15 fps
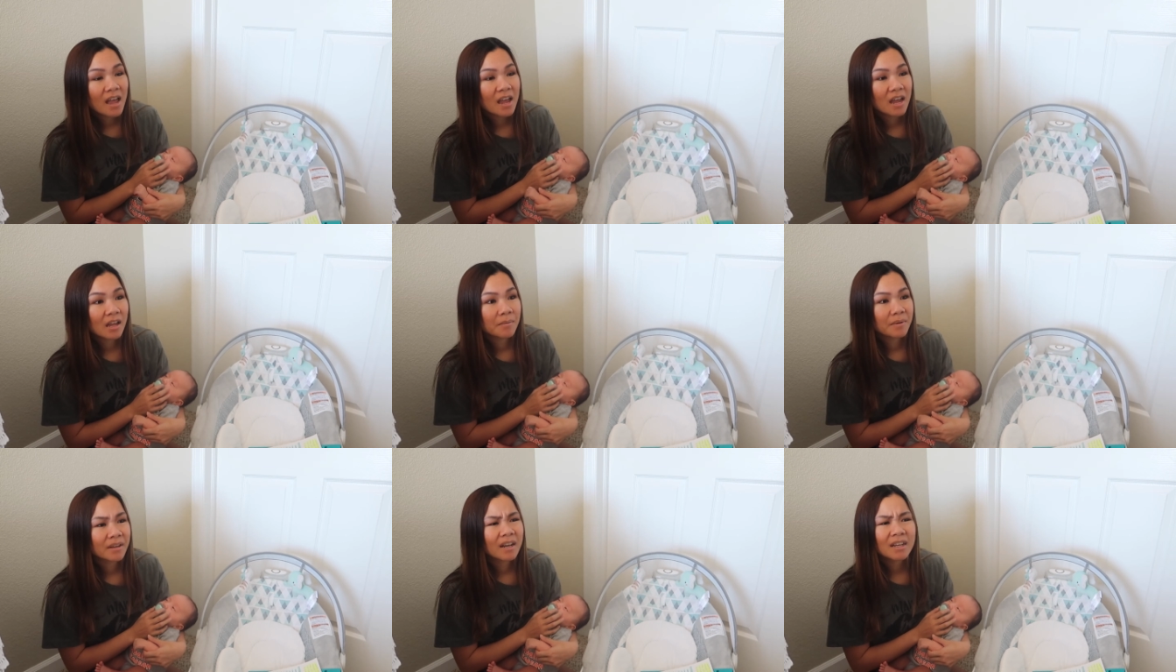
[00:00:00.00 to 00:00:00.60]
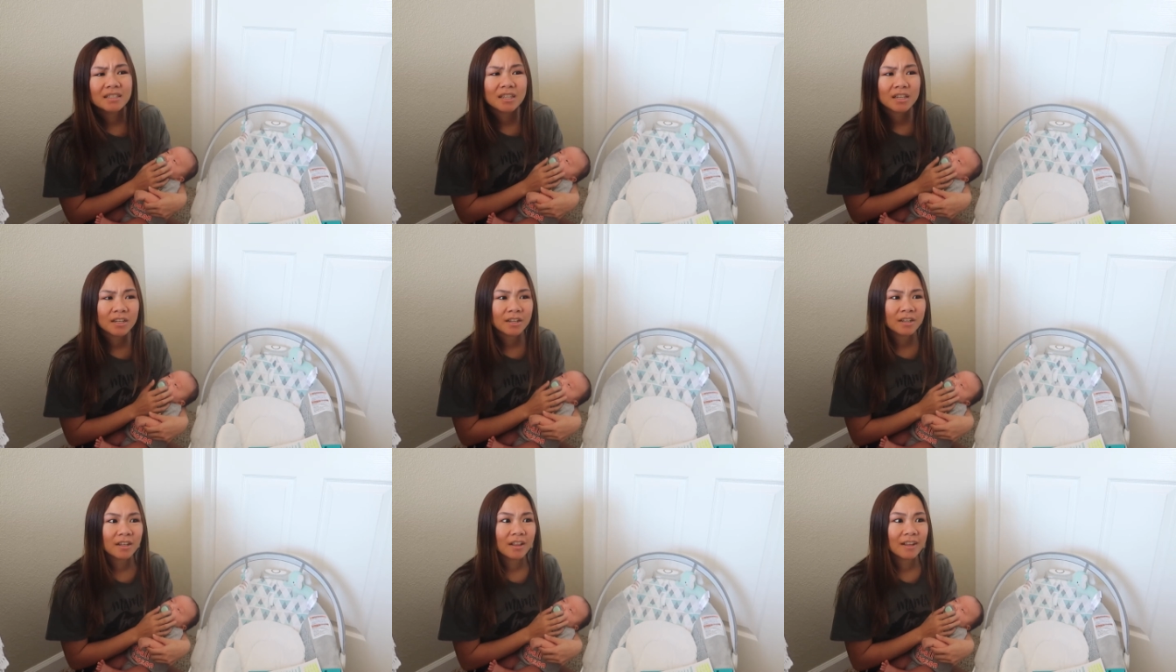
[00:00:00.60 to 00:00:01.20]
and because
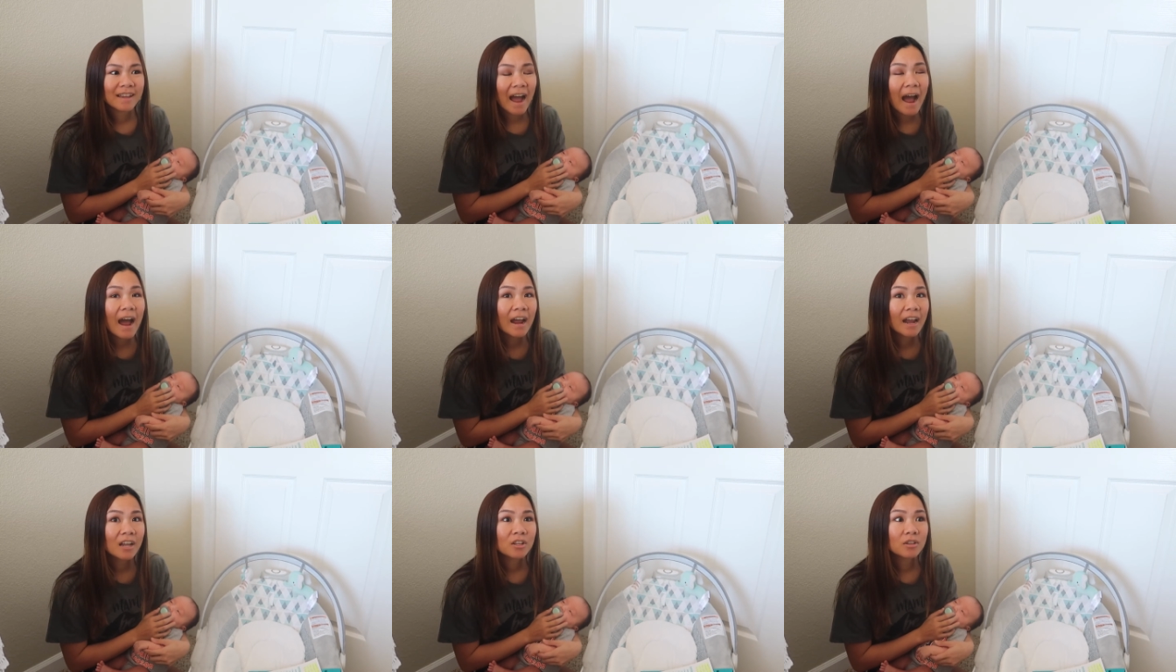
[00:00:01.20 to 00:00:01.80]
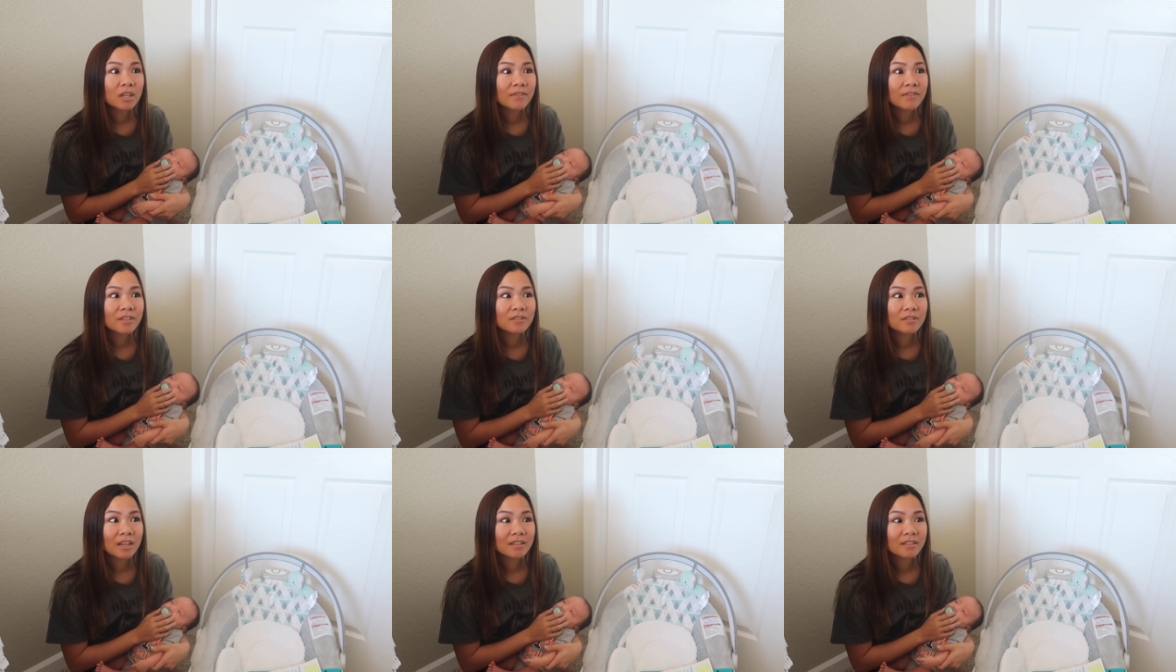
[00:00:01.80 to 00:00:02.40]
the guy,
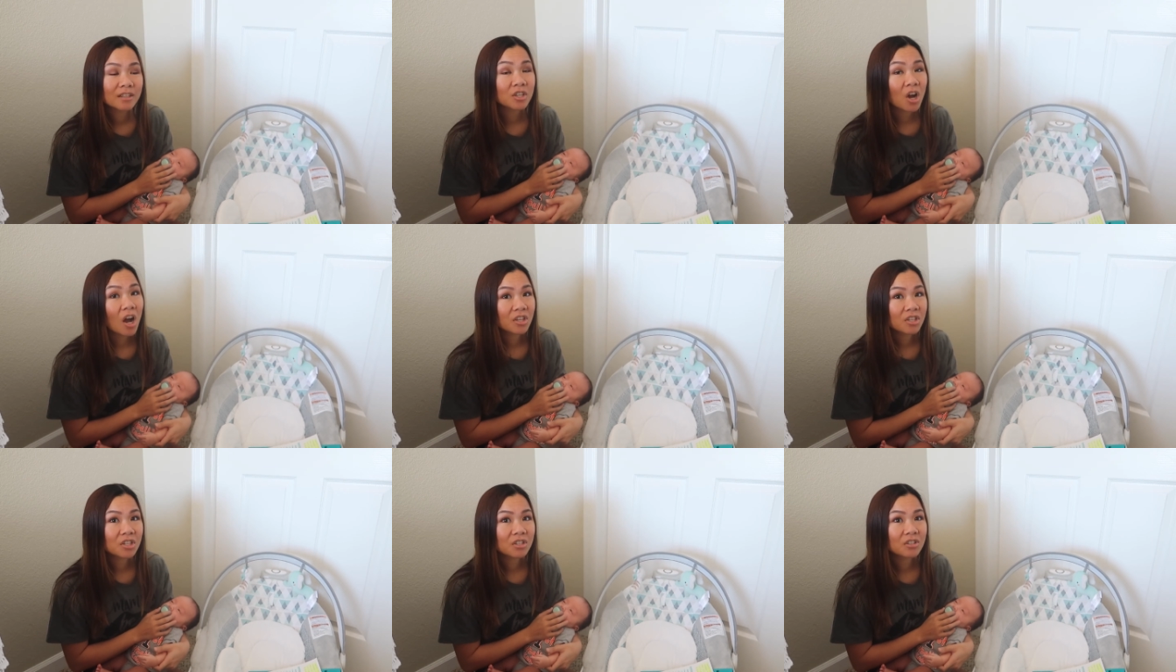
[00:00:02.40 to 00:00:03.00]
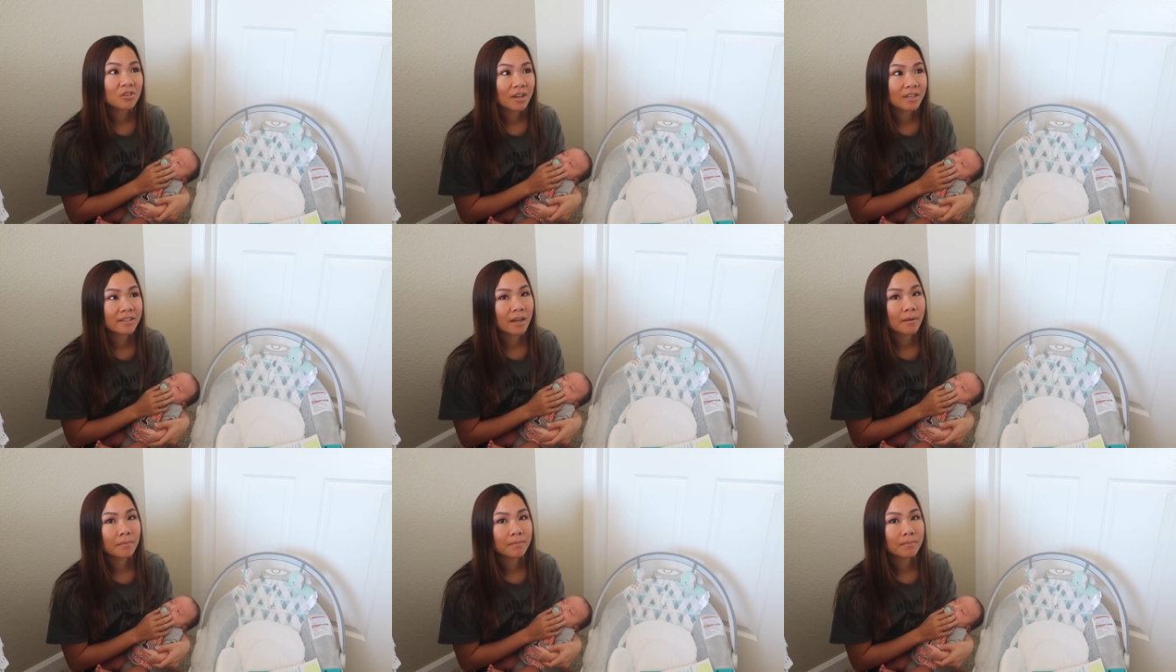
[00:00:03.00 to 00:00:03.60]
even like the doctor, dressed
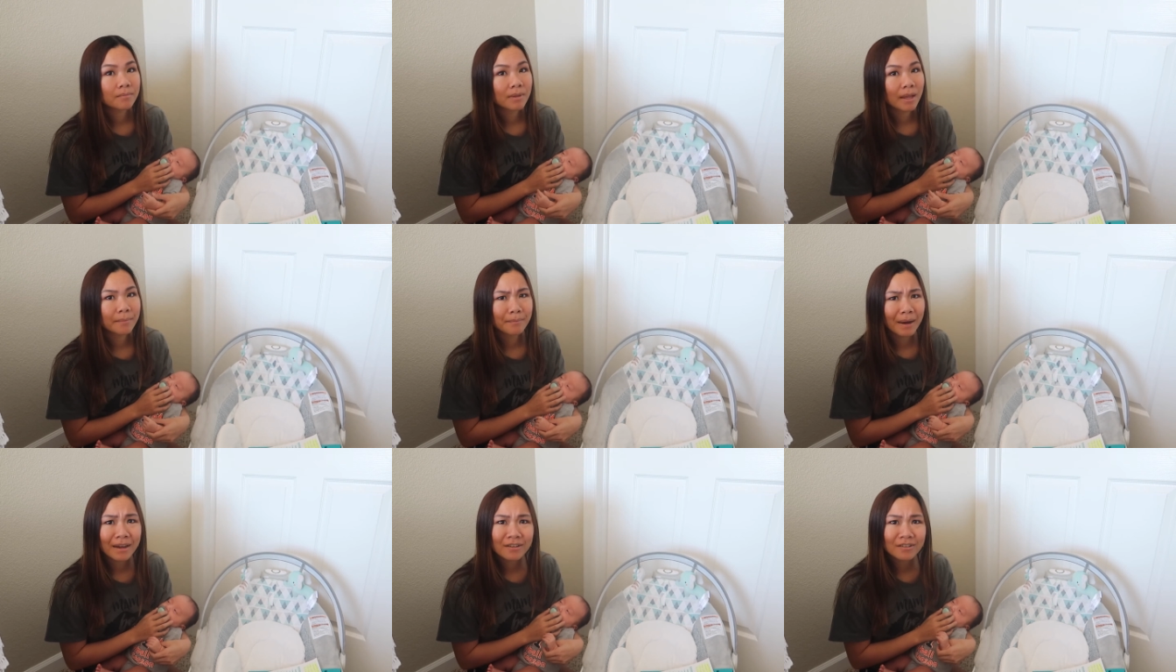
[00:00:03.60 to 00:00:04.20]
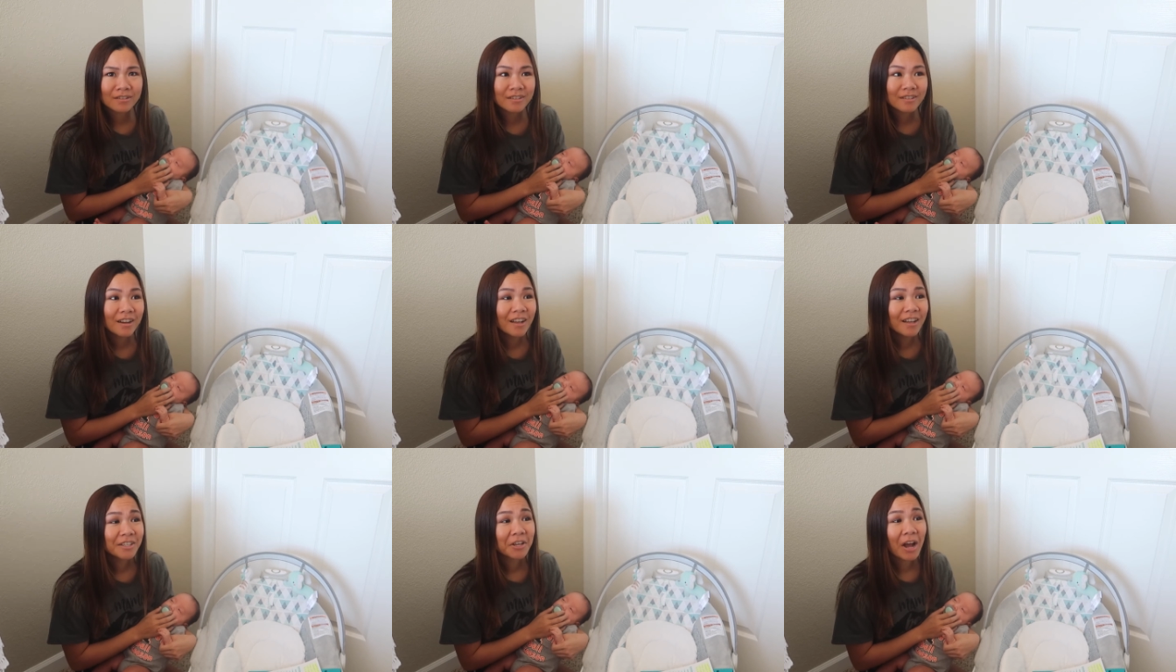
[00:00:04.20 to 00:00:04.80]
up like Michael,
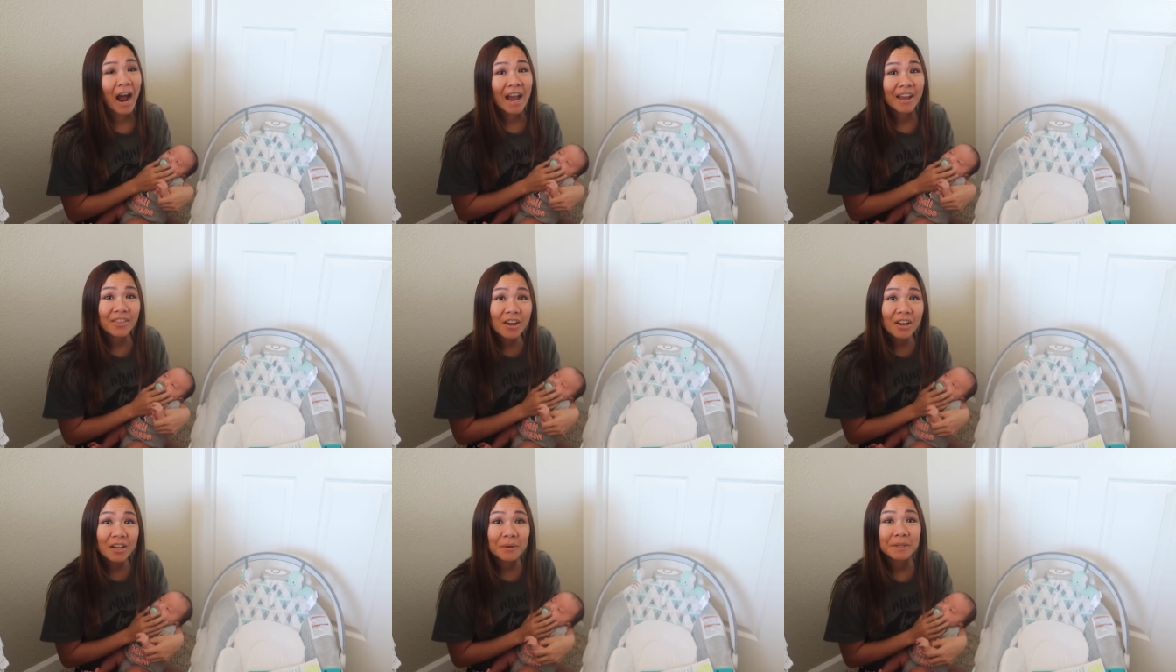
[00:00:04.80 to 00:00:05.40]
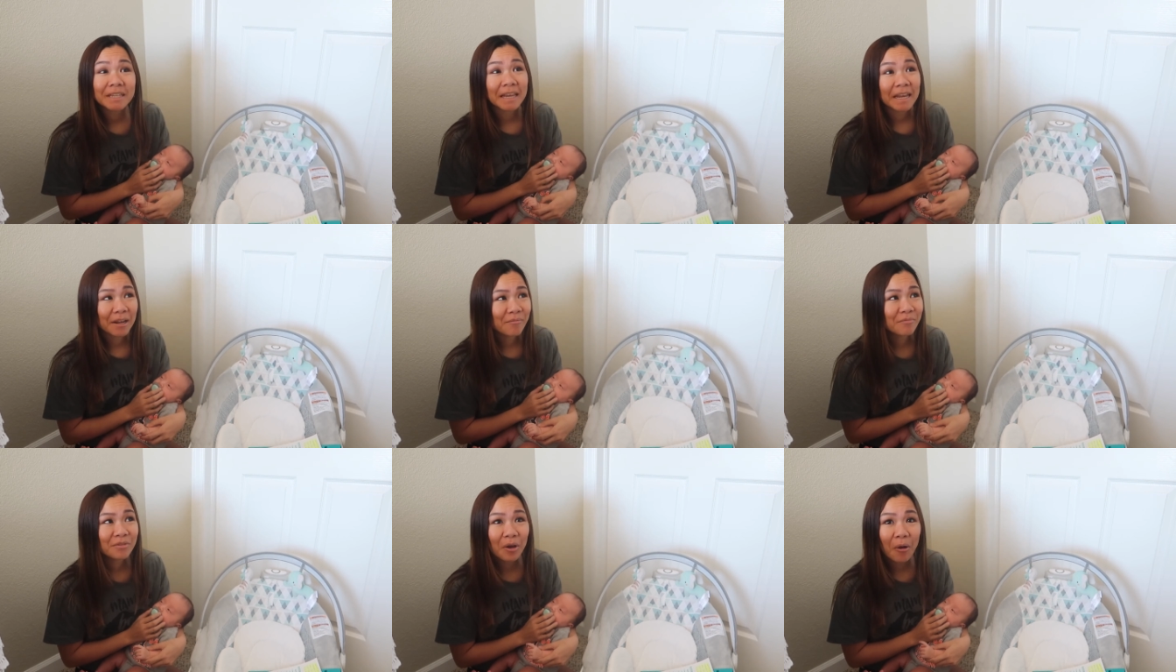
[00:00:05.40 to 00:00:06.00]
so I thought it was
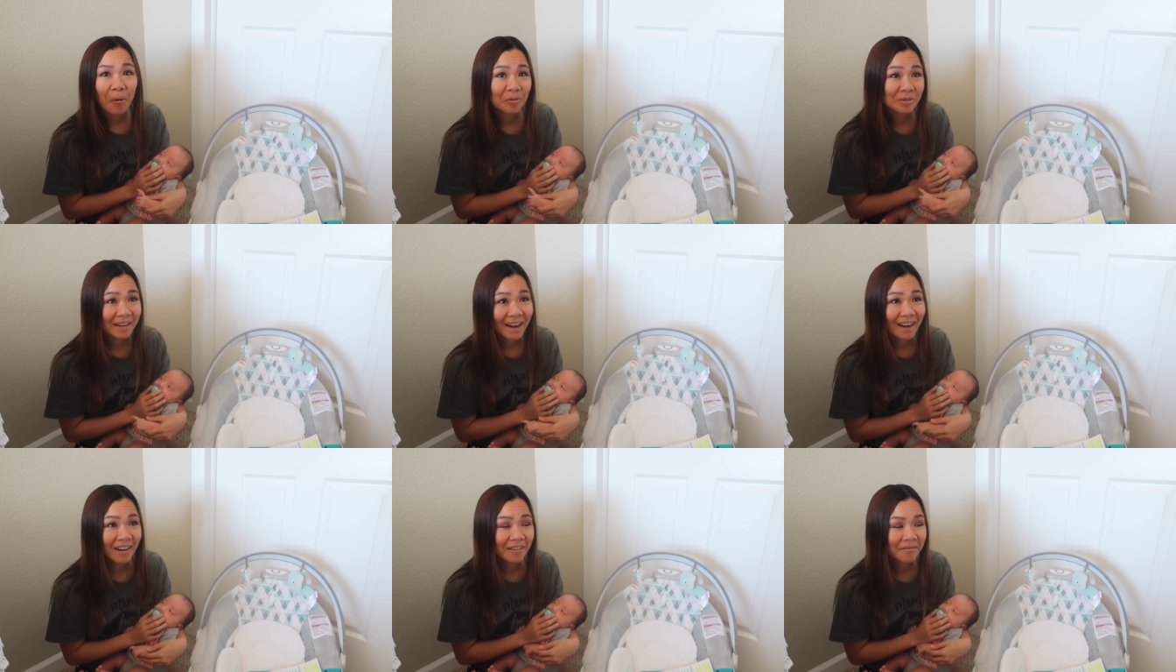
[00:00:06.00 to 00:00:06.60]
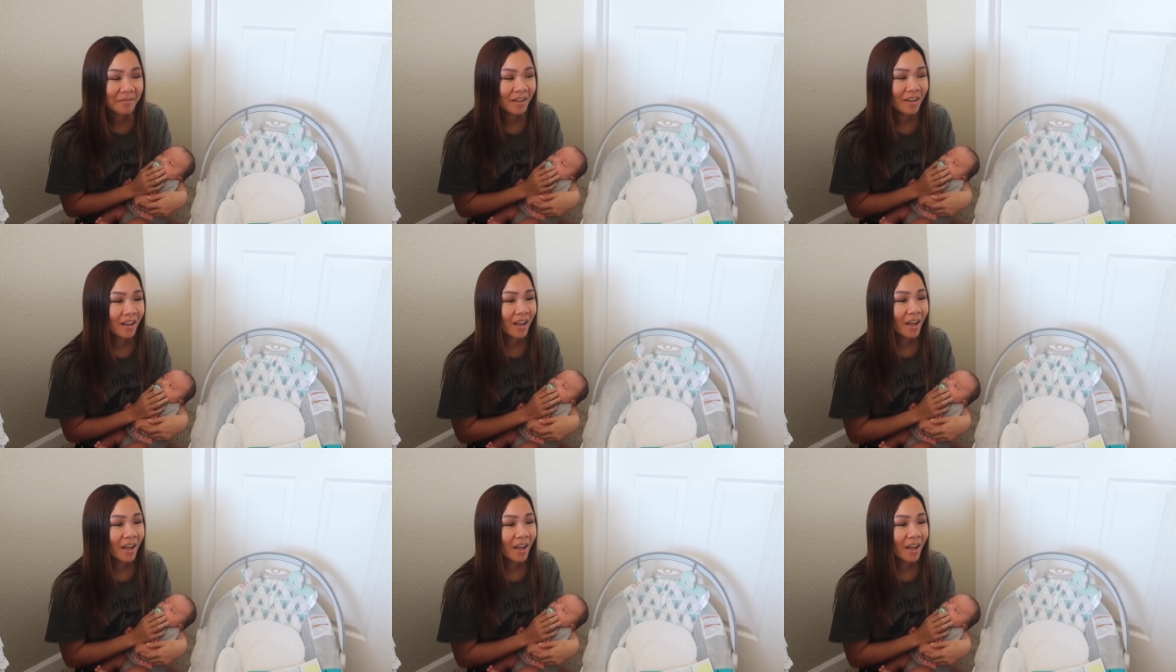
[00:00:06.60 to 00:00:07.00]
him the whole time,